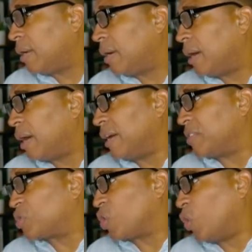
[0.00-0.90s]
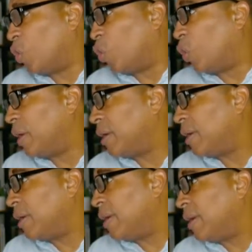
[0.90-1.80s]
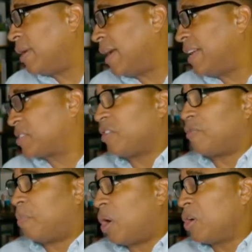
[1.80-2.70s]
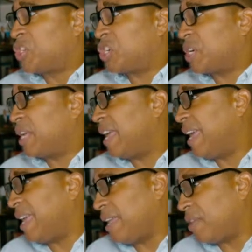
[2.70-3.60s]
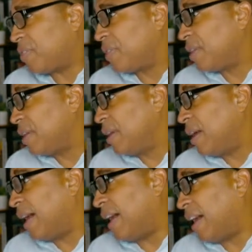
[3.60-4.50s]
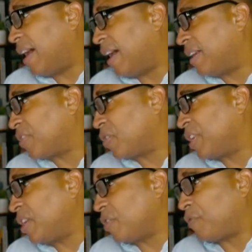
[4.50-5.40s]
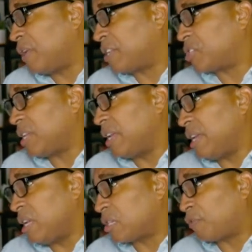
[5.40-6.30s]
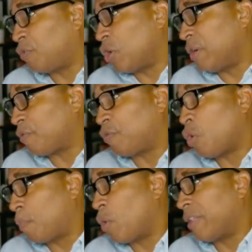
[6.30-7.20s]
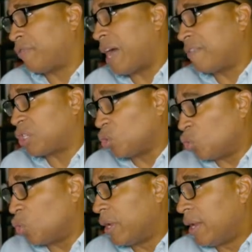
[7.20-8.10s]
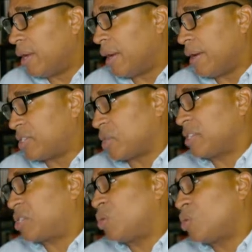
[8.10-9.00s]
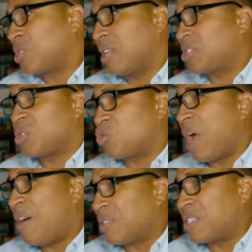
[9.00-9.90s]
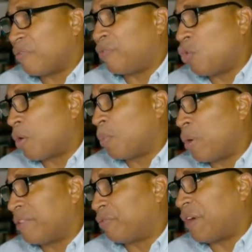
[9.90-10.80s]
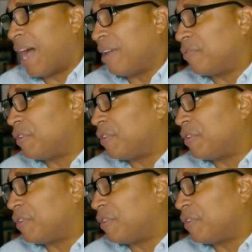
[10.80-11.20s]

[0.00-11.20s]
All right, so as of March 8th, 30-year fixed is 4.52. All right, so let's just round to 4.5.